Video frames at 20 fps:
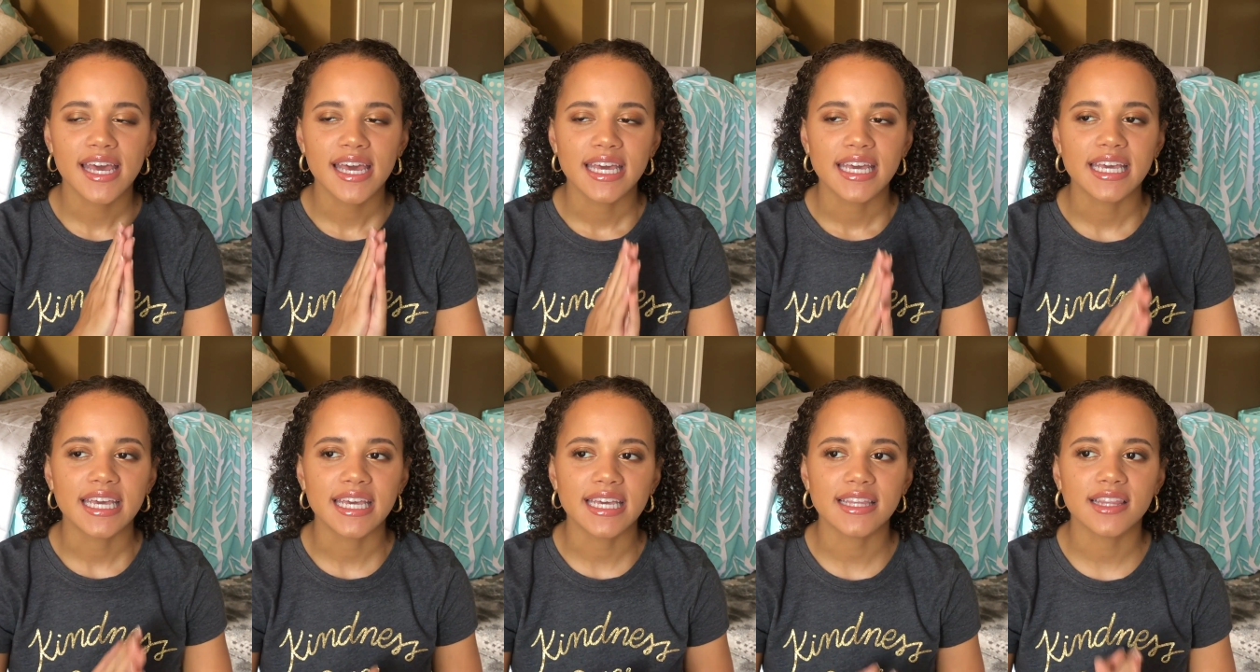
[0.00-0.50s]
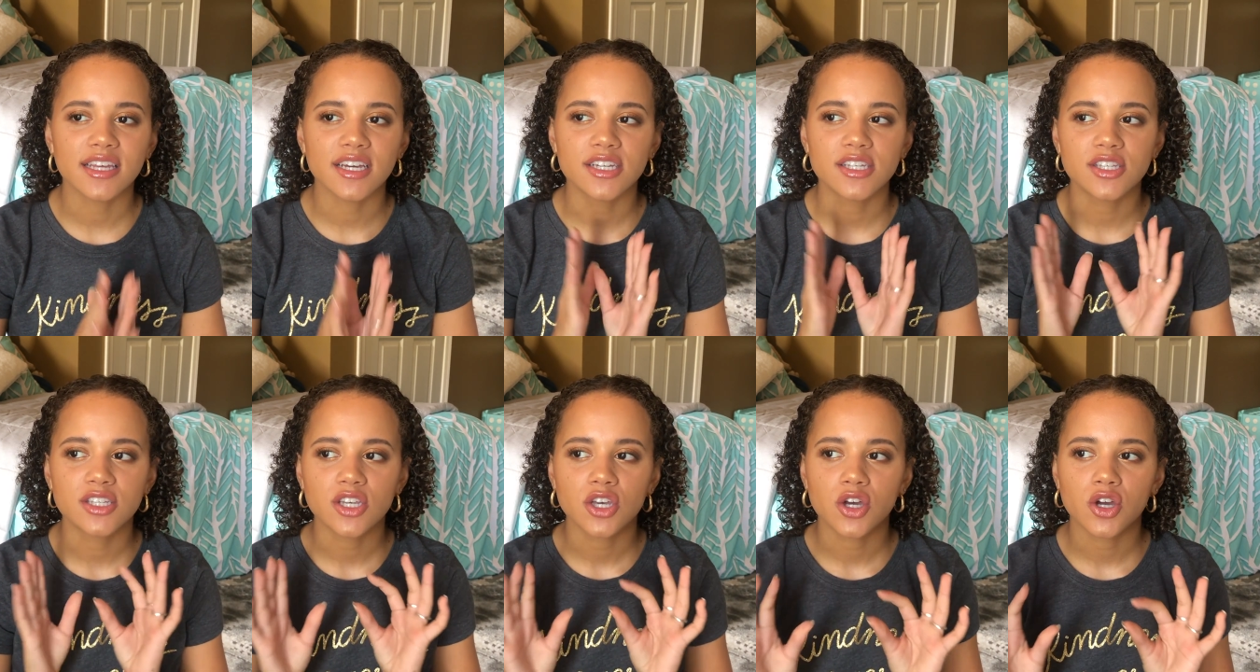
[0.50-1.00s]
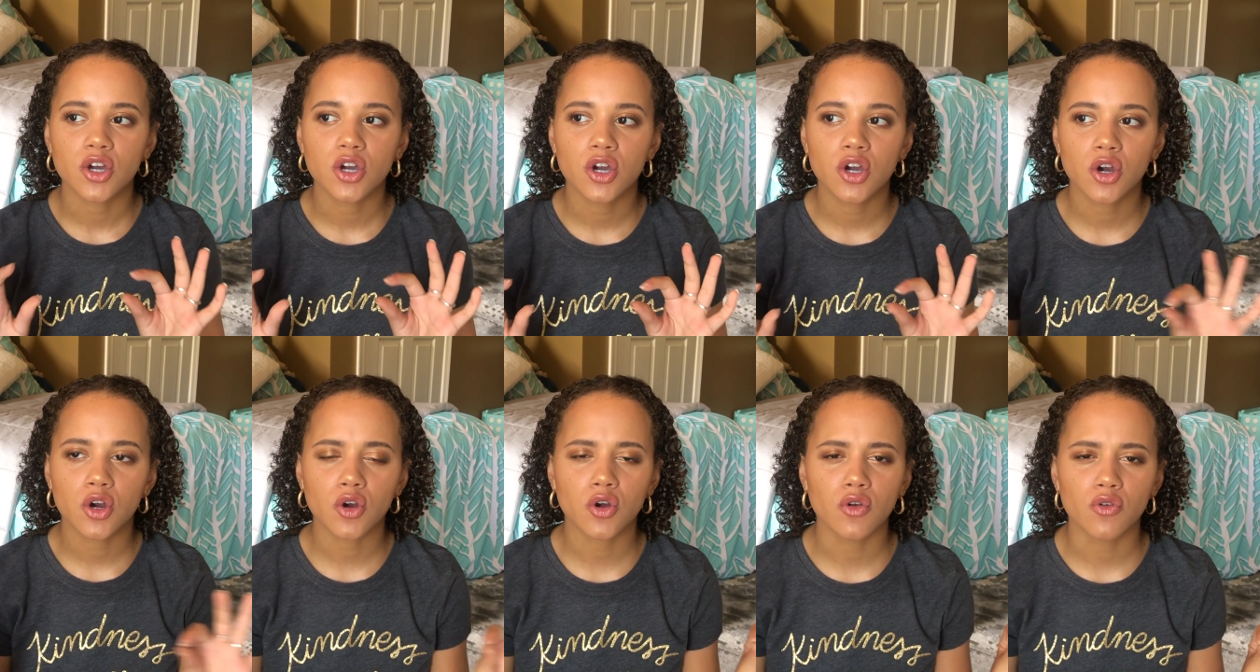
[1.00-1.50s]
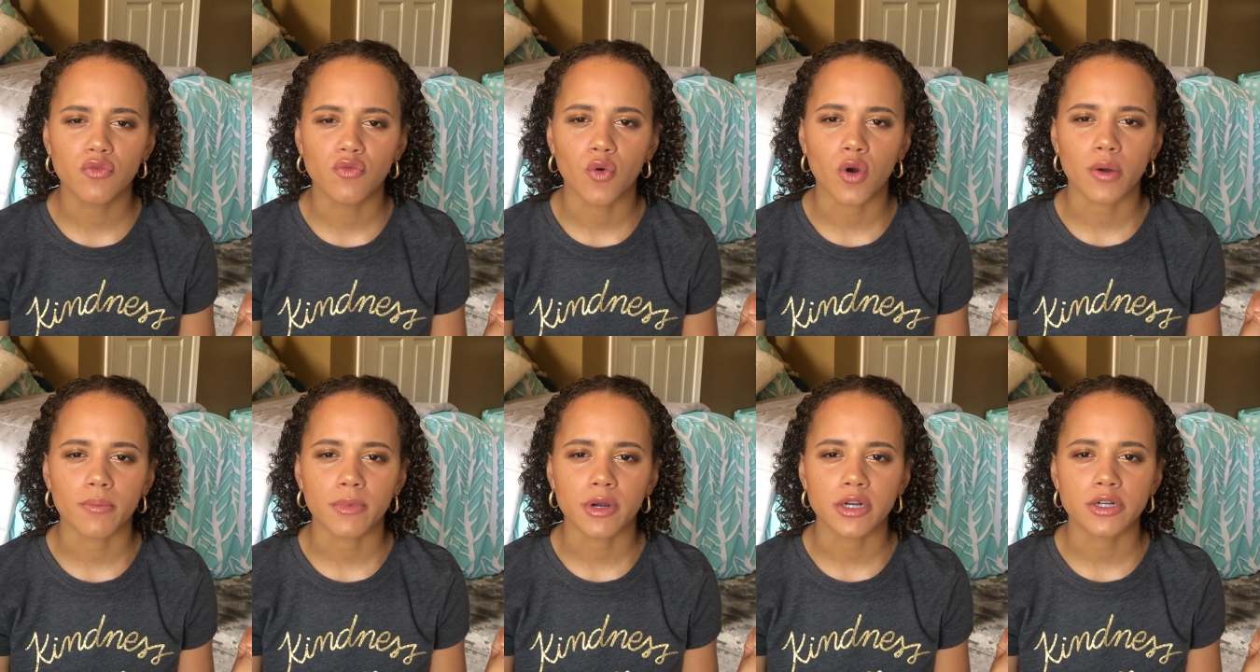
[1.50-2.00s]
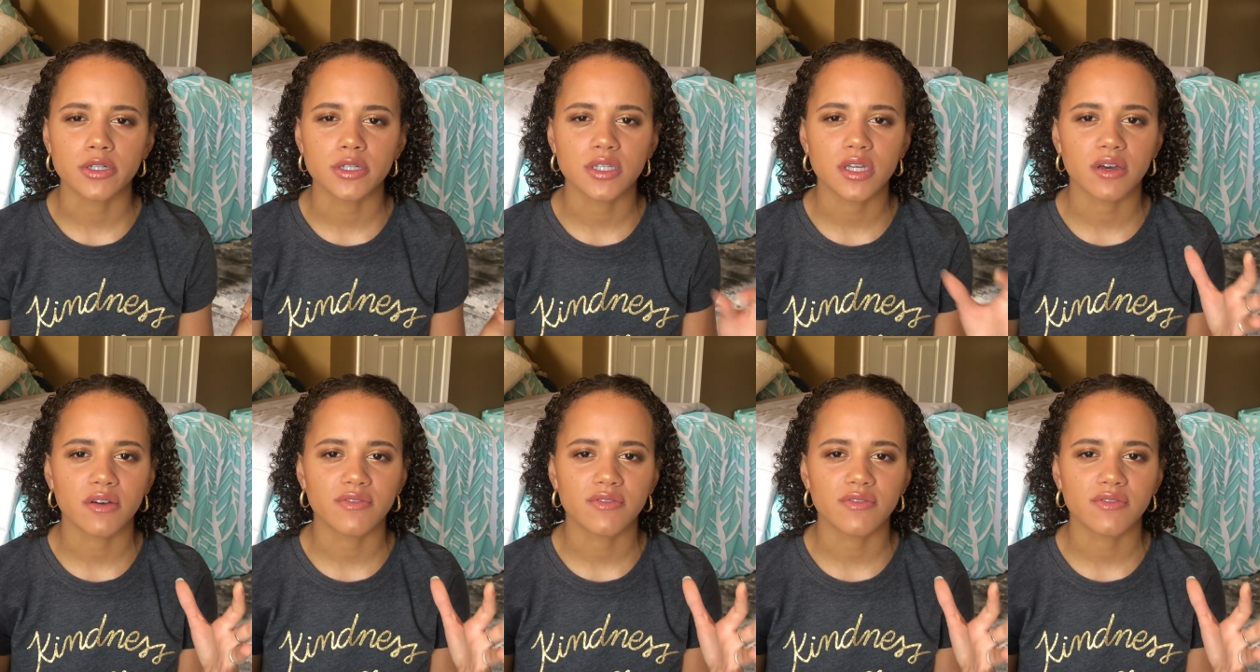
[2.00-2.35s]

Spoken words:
heatless Curlformers